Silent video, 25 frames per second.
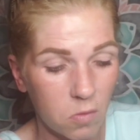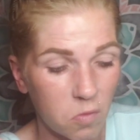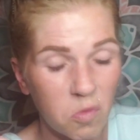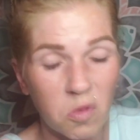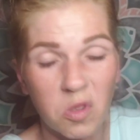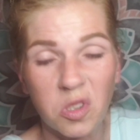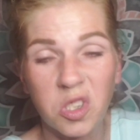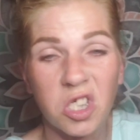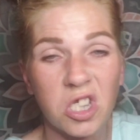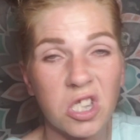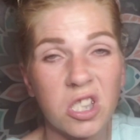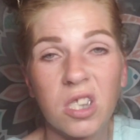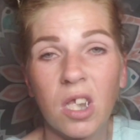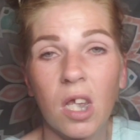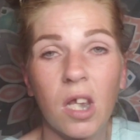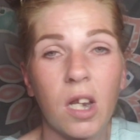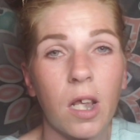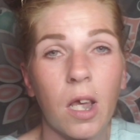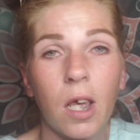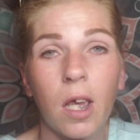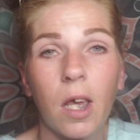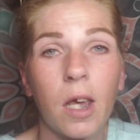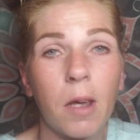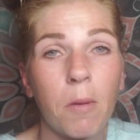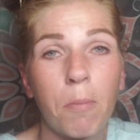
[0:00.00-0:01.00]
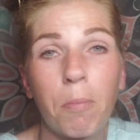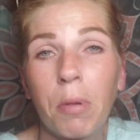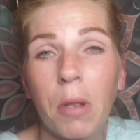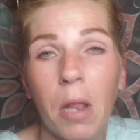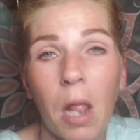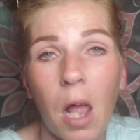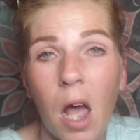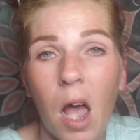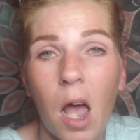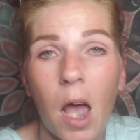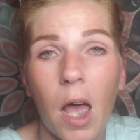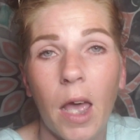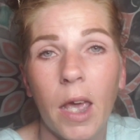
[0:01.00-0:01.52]
We're just gonna
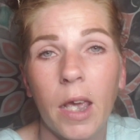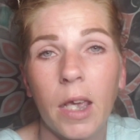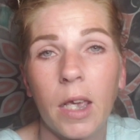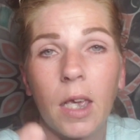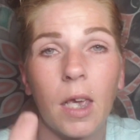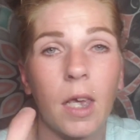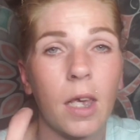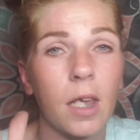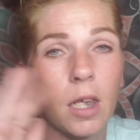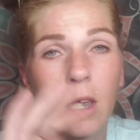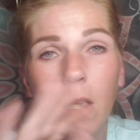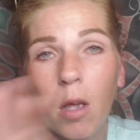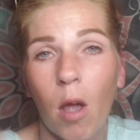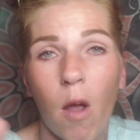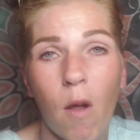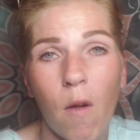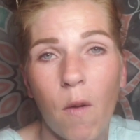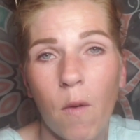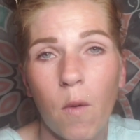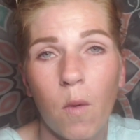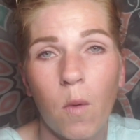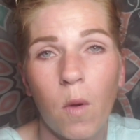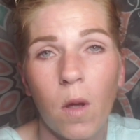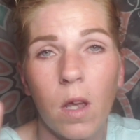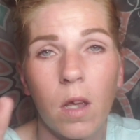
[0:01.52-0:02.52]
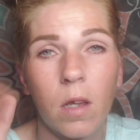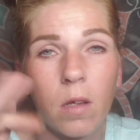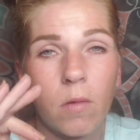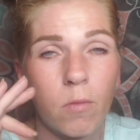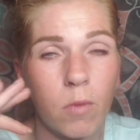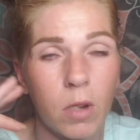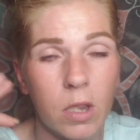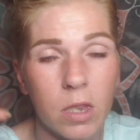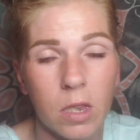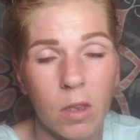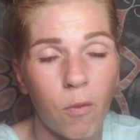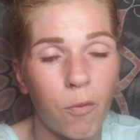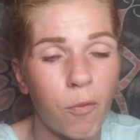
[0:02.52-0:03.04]
apply and go
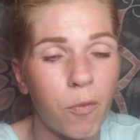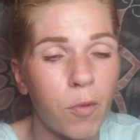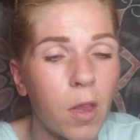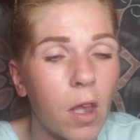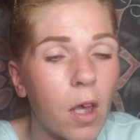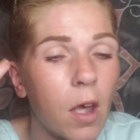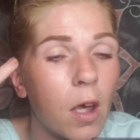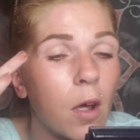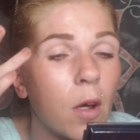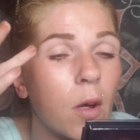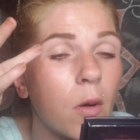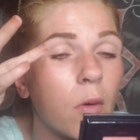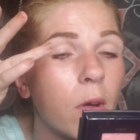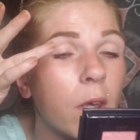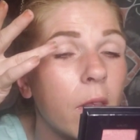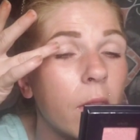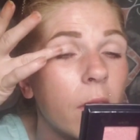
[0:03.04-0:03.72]
with the flow,